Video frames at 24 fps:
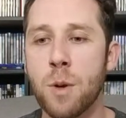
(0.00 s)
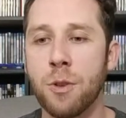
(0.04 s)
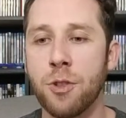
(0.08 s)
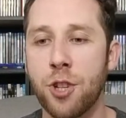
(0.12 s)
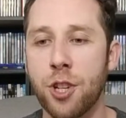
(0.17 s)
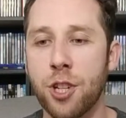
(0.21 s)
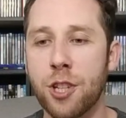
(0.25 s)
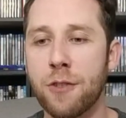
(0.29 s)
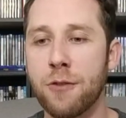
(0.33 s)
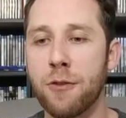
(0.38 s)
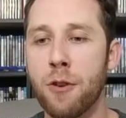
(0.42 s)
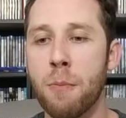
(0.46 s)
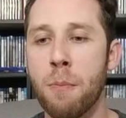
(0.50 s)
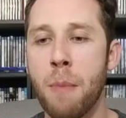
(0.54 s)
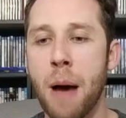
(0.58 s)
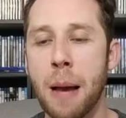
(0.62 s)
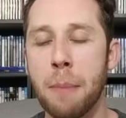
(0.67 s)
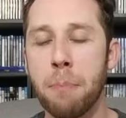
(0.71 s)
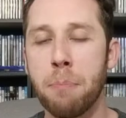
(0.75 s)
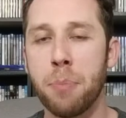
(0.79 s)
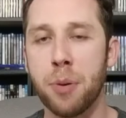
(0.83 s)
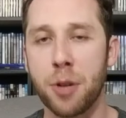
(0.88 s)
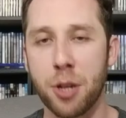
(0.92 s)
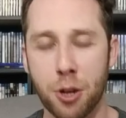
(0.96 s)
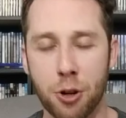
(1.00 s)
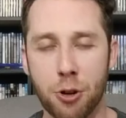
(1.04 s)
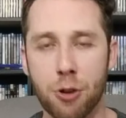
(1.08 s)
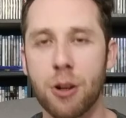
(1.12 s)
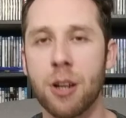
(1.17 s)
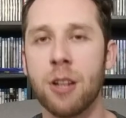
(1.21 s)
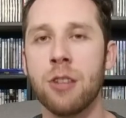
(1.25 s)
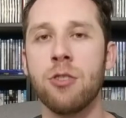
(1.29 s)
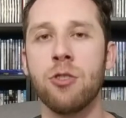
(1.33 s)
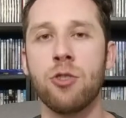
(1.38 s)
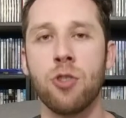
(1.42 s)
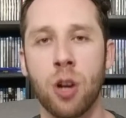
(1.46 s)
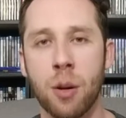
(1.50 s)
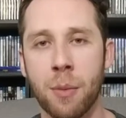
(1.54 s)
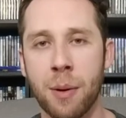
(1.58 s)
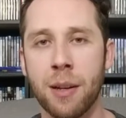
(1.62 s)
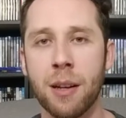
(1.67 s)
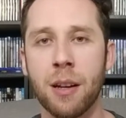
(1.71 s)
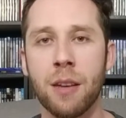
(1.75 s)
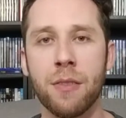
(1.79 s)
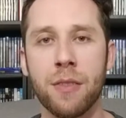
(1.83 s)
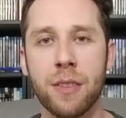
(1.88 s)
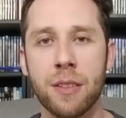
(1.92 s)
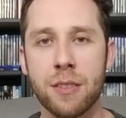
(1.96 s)
just for my pure
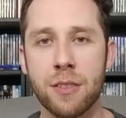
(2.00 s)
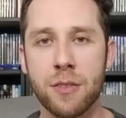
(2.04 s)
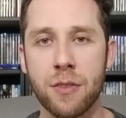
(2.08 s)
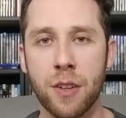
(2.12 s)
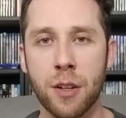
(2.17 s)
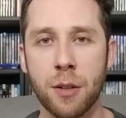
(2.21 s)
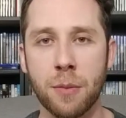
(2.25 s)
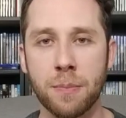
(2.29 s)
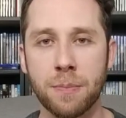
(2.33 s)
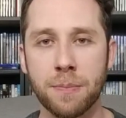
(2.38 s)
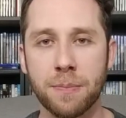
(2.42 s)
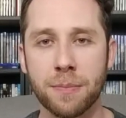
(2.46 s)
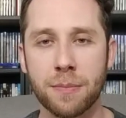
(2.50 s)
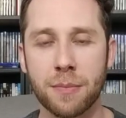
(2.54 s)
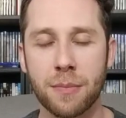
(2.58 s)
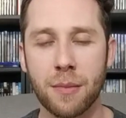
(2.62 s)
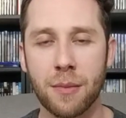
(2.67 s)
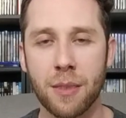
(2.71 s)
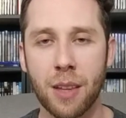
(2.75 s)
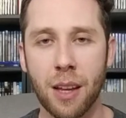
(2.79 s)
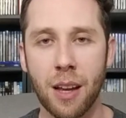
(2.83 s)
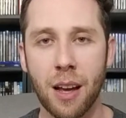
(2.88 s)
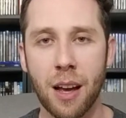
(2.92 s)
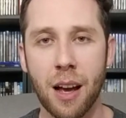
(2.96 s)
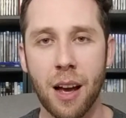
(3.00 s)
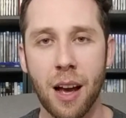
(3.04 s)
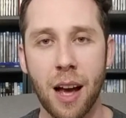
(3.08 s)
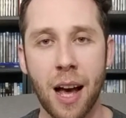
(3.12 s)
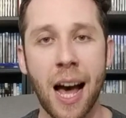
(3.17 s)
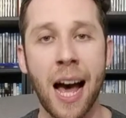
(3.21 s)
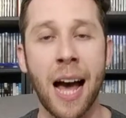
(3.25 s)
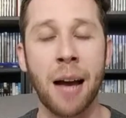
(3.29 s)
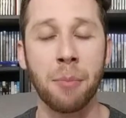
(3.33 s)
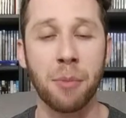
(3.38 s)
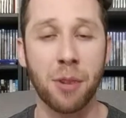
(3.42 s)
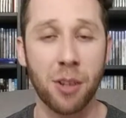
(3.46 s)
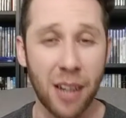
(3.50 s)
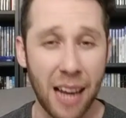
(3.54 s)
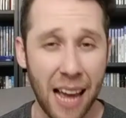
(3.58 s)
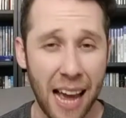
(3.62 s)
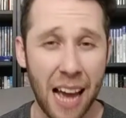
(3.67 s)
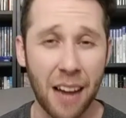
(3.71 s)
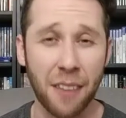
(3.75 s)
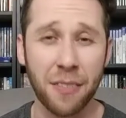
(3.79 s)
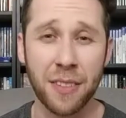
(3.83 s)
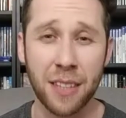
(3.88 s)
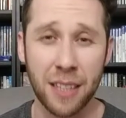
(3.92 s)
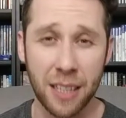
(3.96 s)
enjoyment of this film, I'm going to
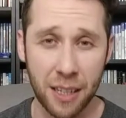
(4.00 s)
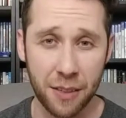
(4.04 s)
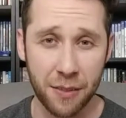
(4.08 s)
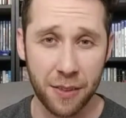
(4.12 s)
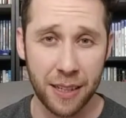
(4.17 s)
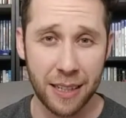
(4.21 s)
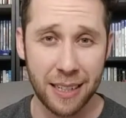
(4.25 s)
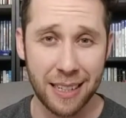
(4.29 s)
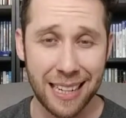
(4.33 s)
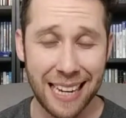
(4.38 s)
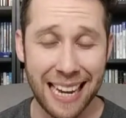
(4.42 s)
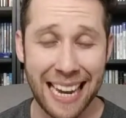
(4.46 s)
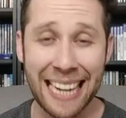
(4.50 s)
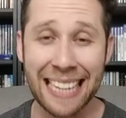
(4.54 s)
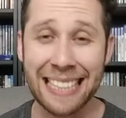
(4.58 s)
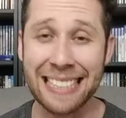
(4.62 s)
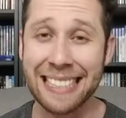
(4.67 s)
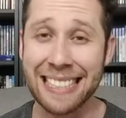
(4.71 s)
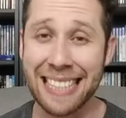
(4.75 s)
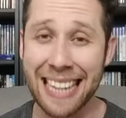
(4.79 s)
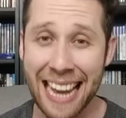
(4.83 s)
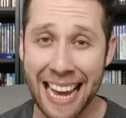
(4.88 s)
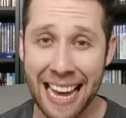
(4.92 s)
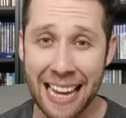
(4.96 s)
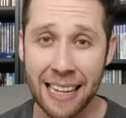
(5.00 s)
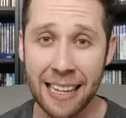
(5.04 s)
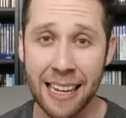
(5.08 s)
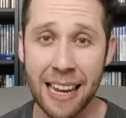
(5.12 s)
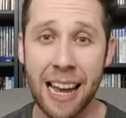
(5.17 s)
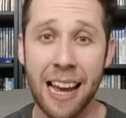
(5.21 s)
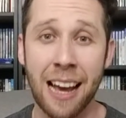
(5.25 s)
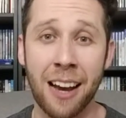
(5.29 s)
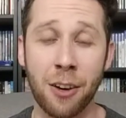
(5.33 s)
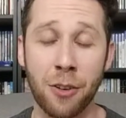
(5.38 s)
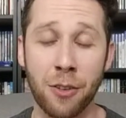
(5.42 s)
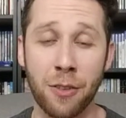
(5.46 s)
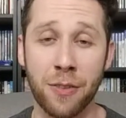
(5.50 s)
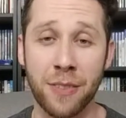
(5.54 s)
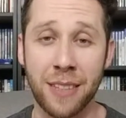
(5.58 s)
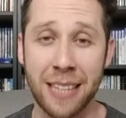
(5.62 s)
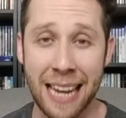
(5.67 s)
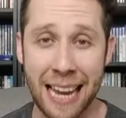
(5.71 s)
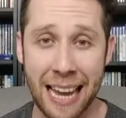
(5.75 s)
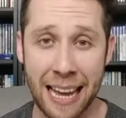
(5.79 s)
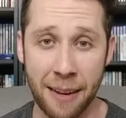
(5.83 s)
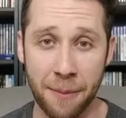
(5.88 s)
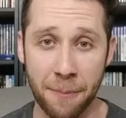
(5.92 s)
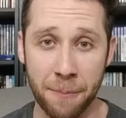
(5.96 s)
have to give it a 10 out of
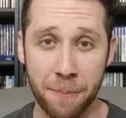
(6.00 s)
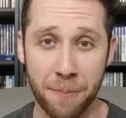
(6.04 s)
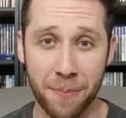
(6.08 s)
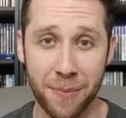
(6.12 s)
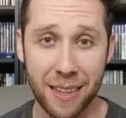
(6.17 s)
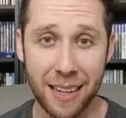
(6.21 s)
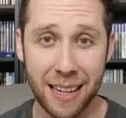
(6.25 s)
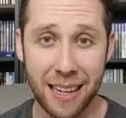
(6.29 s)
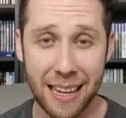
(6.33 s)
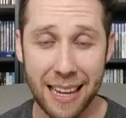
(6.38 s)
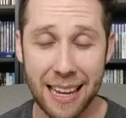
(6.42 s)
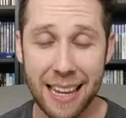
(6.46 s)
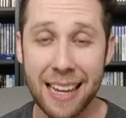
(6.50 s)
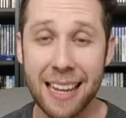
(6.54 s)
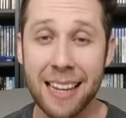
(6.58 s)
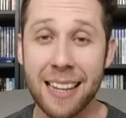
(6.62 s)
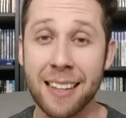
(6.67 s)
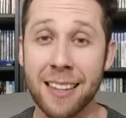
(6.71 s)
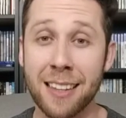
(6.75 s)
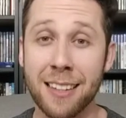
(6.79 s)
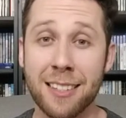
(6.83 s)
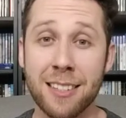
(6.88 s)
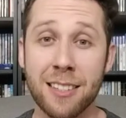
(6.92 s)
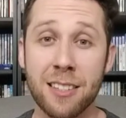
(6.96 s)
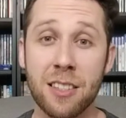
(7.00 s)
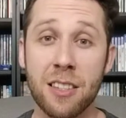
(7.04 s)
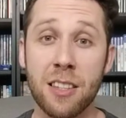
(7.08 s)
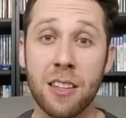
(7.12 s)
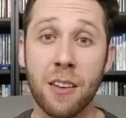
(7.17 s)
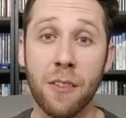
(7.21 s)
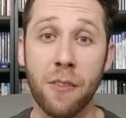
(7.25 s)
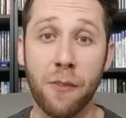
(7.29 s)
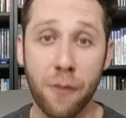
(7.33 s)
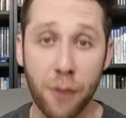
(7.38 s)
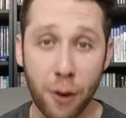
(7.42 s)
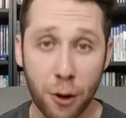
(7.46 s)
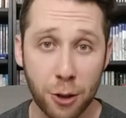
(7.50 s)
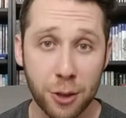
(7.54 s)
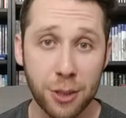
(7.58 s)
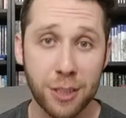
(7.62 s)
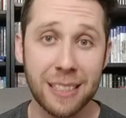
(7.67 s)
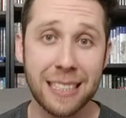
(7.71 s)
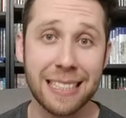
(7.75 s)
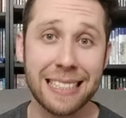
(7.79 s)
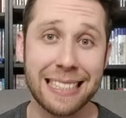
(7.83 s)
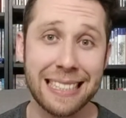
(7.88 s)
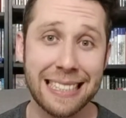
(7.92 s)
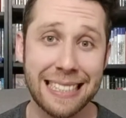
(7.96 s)
10. This is the
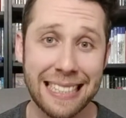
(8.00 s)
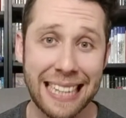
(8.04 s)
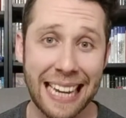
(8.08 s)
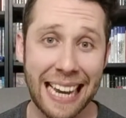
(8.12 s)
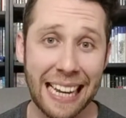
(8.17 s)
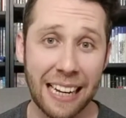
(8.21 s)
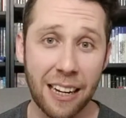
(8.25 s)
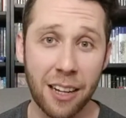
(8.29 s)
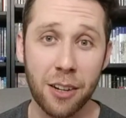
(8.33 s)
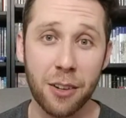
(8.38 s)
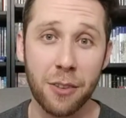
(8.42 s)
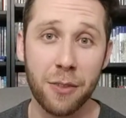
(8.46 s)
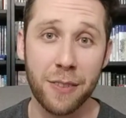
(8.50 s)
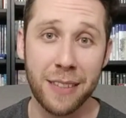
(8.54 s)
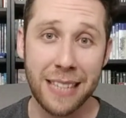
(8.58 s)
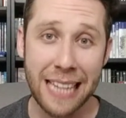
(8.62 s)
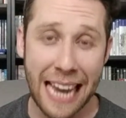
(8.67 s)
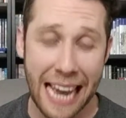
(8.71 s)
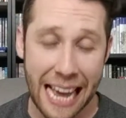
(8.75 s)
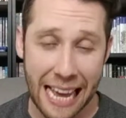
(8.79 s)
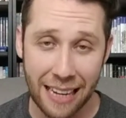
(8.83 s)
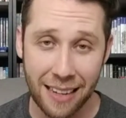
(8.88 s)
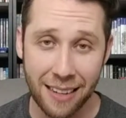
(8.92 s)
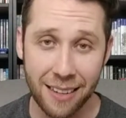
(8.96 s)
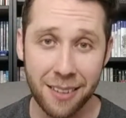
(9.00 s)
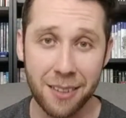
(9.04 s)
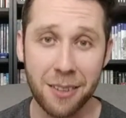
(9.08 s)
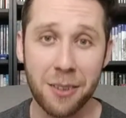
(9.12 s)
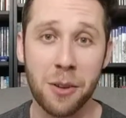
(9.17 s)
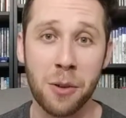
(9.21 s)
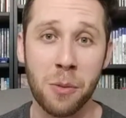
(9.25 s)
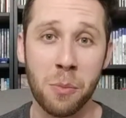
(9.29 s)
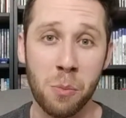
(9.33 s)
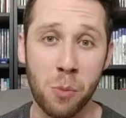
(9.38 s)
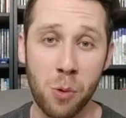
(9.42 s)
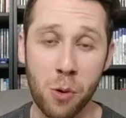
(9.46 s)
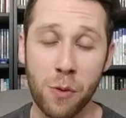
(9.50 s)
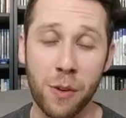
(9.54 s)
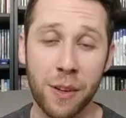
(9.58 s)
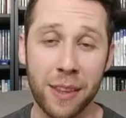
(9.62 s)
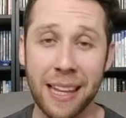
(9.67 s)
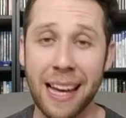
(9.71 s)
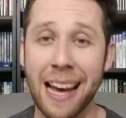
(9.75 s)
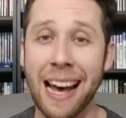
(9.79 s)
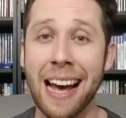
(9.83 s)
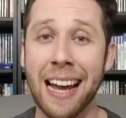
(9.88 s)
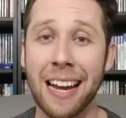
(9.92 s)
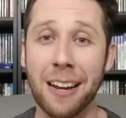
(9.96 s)
first 10 out of 10 movie
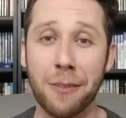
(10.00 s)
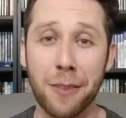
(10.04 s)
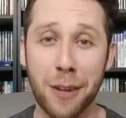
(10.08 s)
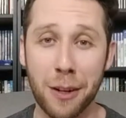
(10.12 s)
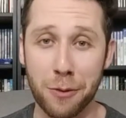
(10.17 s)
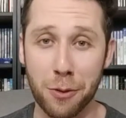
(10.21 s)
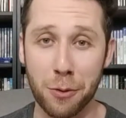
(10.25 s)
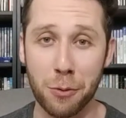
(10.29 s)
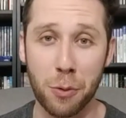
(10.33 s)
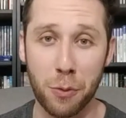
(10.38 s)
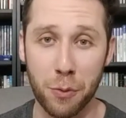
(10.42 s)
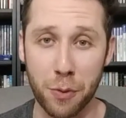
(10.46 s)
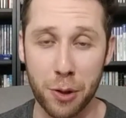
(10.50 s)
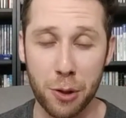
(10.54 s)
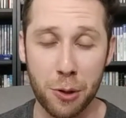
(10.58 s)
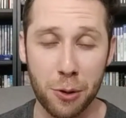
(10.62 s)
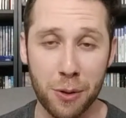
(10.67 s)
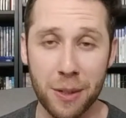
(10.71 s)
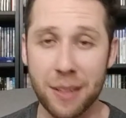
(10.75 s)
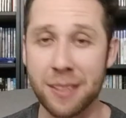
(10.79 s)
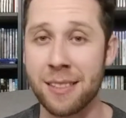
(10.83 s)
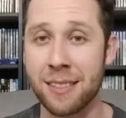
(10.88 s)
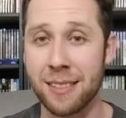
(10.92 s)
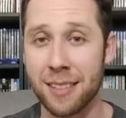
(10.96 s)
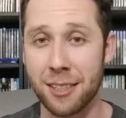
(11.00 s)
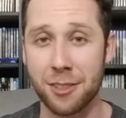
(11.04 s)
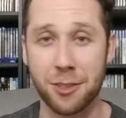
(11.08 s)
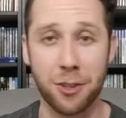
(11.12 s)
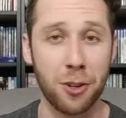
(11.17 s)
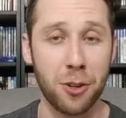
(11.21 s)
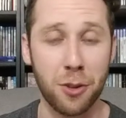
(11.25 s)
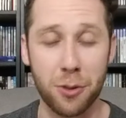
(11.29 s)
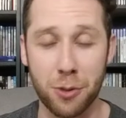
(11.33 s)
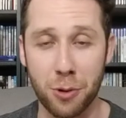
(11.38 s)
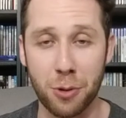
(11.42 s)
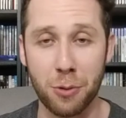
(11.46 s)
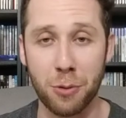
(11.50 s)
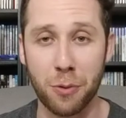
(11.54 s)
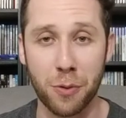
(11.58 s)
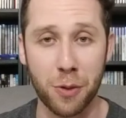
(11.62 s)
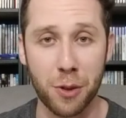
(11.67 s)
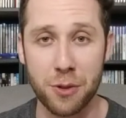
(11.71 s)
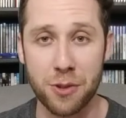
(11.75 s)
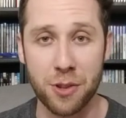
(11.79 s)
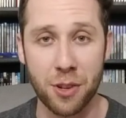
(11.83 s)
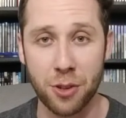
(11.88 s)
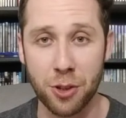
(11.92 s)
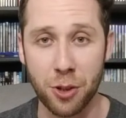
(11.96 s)
that I have ever reviewed since I started doing
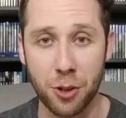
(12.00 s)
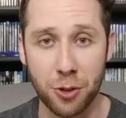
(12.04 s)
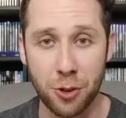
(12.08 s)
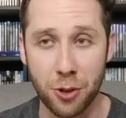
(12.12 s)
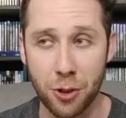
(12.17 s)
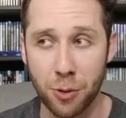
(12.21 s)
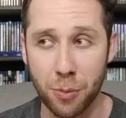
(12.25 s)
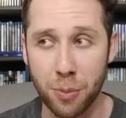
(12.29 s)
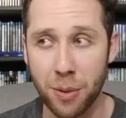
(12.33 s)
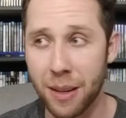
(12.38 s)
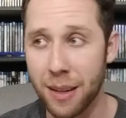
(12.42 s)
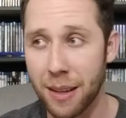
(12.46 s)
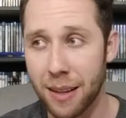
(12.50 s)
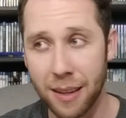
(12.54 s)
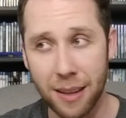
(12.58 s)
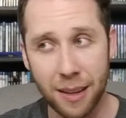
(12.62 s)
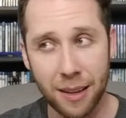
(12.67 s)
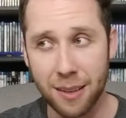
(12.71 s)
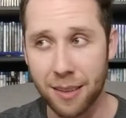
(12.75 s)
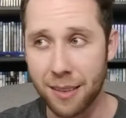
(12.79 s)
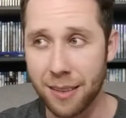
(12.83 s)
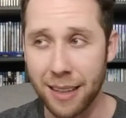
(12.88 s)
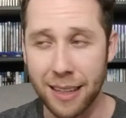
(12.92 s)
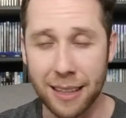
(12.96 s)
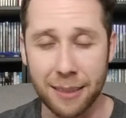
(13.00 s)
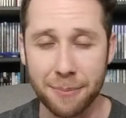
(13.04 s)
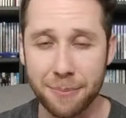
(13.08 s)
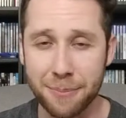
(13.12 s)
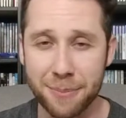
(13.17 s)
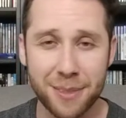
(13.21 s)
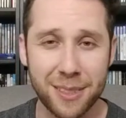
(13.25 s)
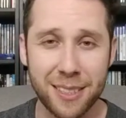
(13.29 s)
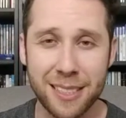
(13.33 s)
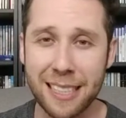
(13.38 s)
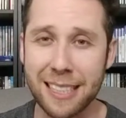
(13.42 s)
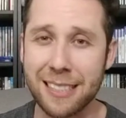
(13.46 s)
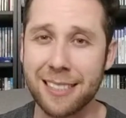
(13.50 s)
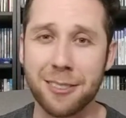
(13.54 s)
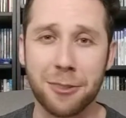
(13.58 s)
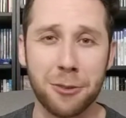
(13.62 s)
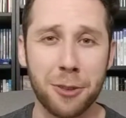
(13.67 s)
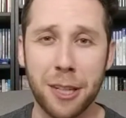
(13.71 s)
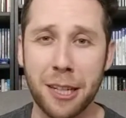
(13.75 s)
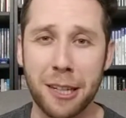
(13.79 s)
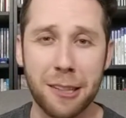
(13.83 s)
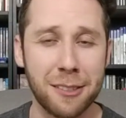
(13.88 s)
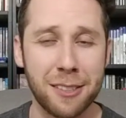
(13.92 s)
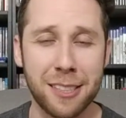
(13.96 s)
reviews on YouTube like 6
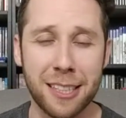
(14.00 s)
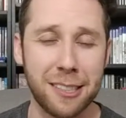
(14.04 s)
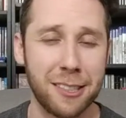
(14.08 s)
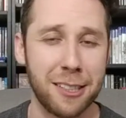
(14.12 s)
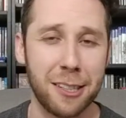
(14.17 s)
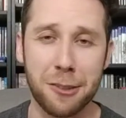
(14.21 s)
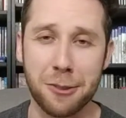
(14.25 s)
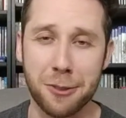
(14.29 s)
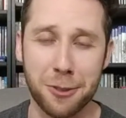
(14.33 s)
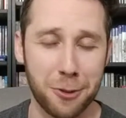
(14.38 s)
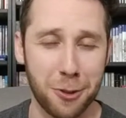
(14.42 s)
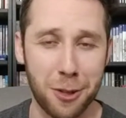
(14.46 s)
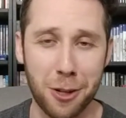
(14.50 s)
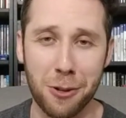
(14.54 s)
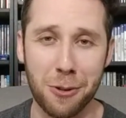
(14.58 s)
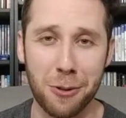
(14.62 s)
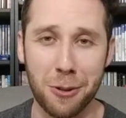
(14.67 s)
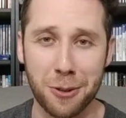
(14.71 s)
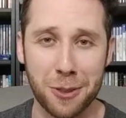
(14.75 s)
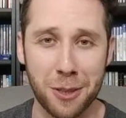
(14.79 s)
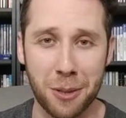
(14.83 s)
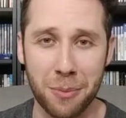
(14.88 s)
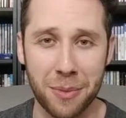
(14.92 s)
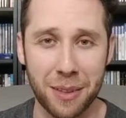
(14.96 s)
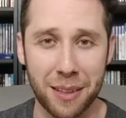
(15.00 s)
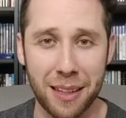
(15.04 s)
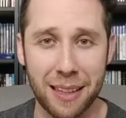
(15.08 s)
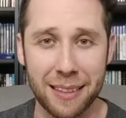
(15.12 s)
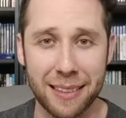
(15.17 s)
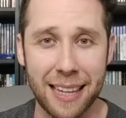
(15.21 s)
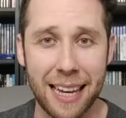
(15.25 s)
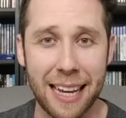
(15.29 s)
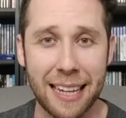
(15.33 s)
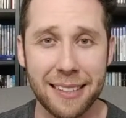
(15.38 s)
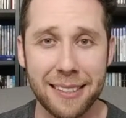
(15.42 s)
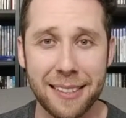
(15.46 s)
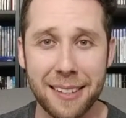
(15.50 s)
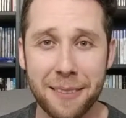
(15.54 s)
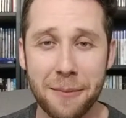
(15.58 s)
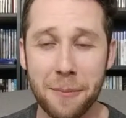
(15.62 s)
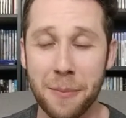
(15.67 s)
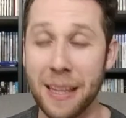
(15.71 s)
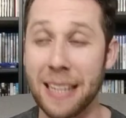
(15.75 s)
years ago or something like that.